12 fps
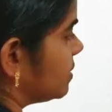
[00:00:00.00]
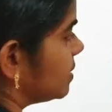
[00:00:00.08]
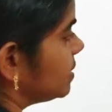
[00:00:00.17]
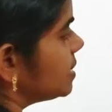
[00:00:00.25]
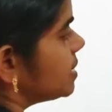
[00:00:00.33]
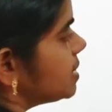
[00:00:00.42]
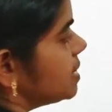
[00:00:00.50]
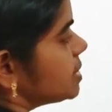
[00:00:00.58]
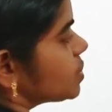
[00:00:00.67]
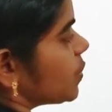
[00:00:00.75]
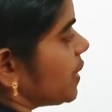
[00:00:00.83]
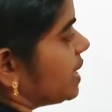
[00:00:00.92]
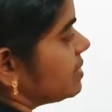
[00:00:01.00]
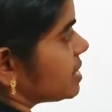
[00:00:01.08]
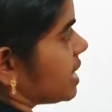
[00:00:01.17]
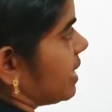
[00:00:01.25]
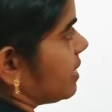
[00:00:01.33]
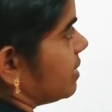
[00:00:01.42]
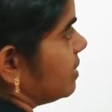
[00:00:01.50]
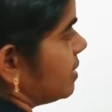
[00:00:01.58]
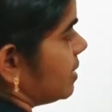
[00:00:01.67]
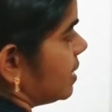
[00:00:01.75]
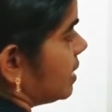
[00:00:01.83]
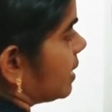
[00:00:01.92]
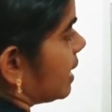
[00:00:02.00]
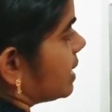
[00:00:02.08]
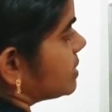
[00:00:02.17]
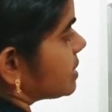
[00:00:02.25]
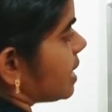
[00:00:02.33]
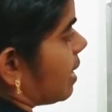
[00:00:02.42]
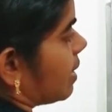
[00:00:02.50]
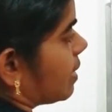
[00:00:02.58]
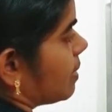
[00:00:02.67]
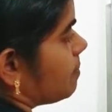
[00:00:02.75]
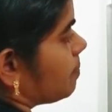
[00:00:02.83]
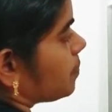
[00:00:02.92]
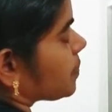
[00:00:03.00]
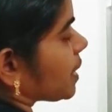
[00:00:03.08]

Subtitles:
there. So in triangle SR